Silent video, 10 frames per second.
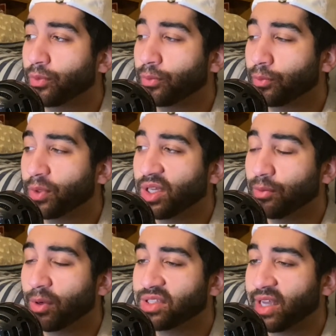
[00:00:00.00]
when he
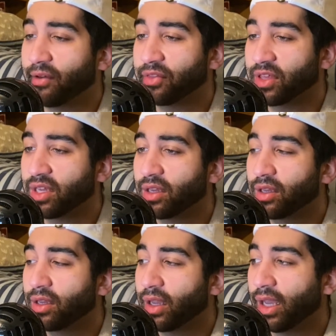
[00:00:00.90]
was healthy.
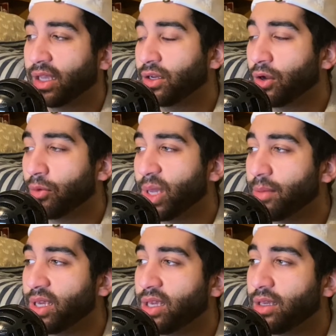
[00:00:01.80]
And
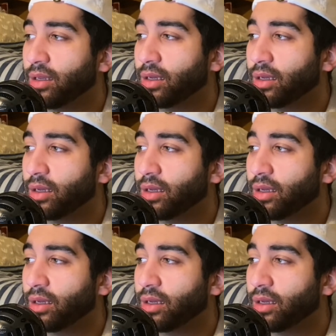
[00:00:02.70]
maybe